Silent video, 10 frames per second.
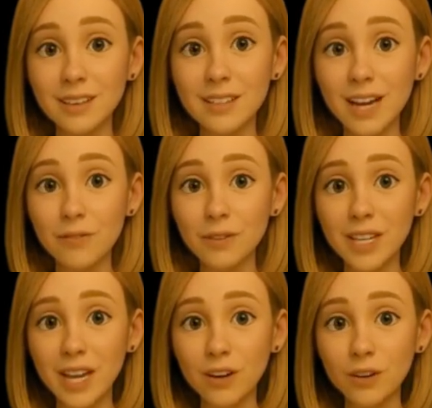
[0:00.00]
Now for
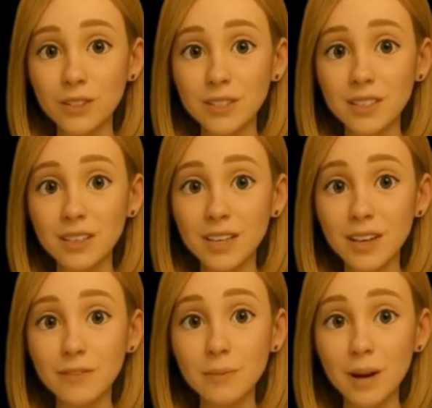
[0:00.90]
the errors.
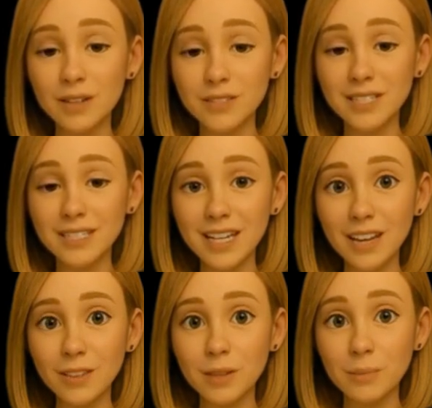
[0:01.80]
If the model says a
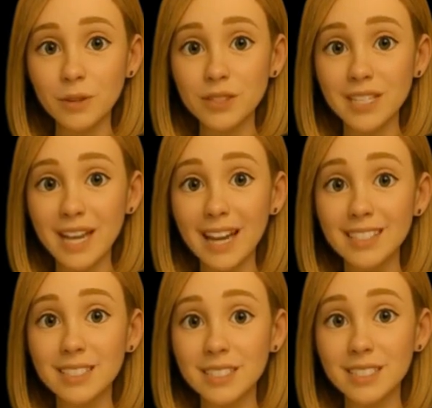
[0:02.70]
healthy person
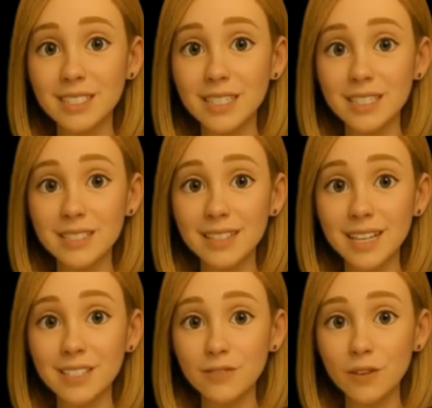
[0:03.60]
has the disease,
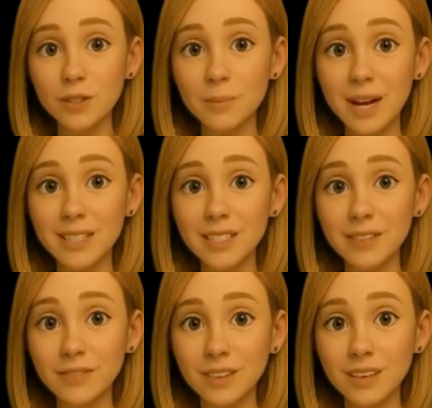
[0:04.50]
that's a false
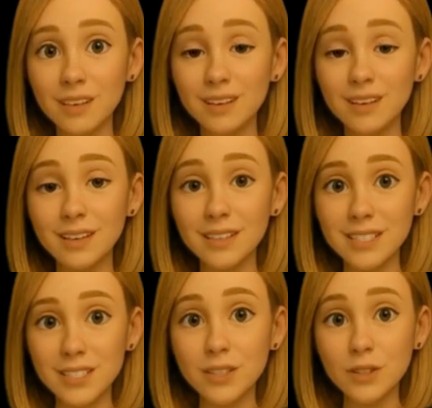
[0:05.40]
positive.
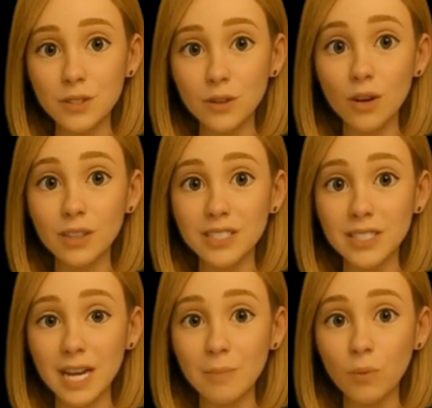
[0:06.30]
This is also called a
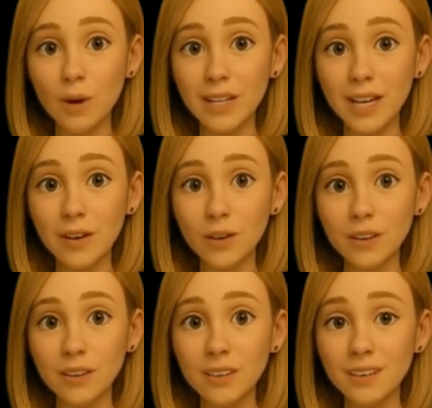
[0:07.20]
type 1
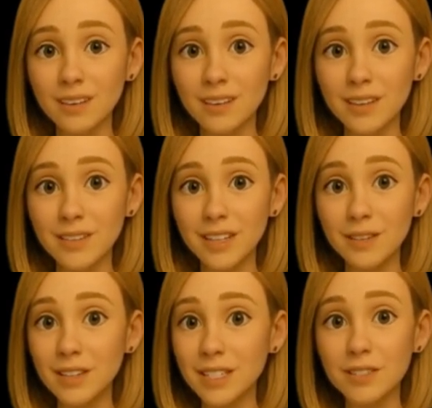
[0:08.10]
error. Think
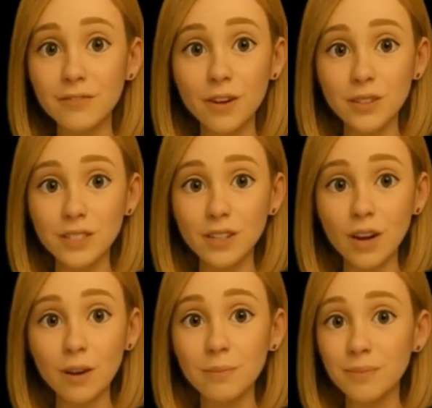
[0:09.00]
of it as a false
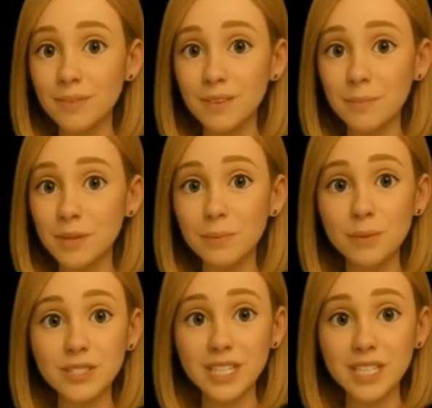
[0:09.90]
alarm. But the most